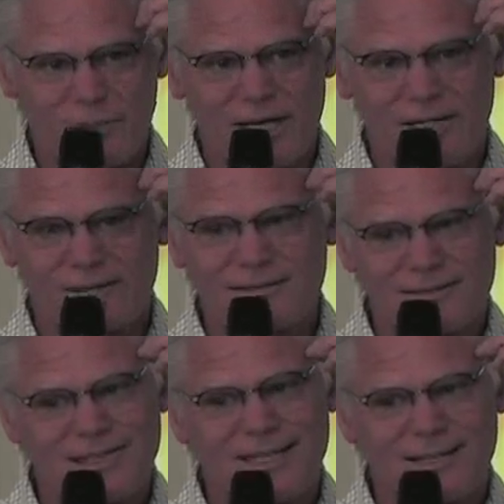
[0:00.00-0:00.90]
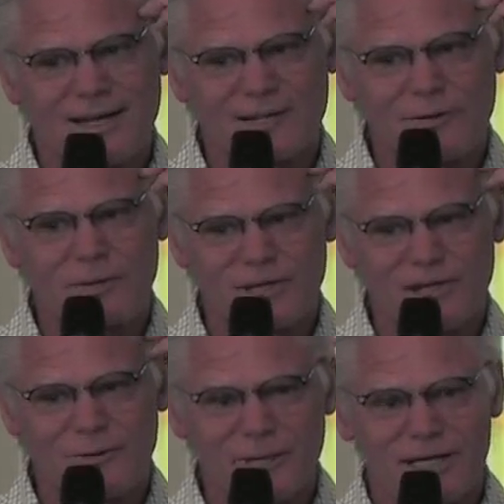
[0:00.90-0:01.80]
but he liked our pale
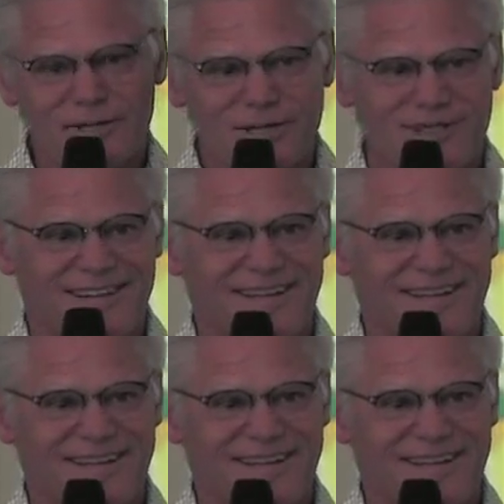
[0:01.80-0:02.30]
ale best.